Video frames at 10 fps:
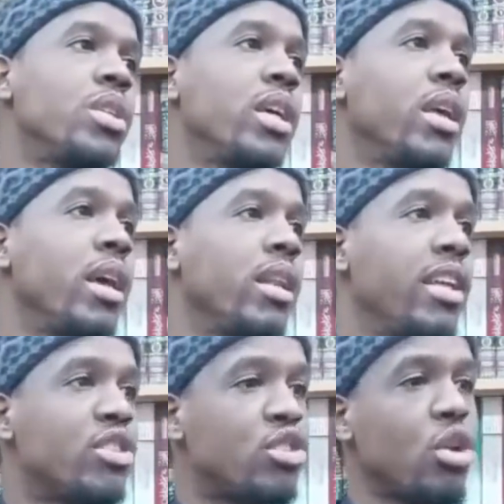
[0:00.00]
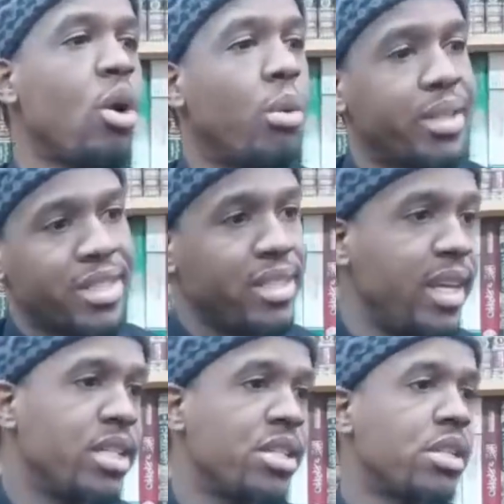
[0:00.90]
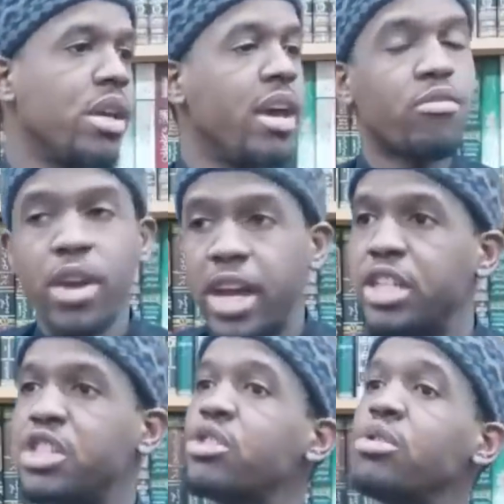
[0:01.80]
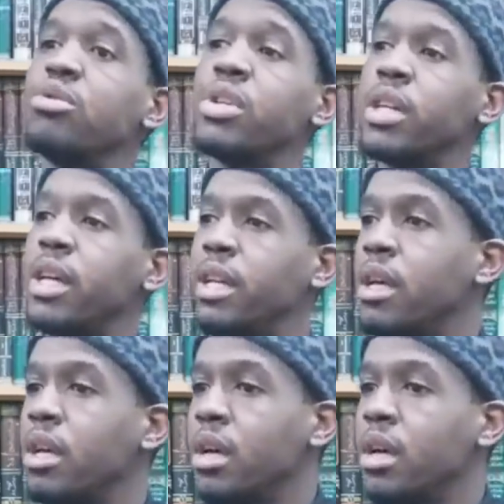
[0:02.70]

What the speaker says: and sow and stitch and raise children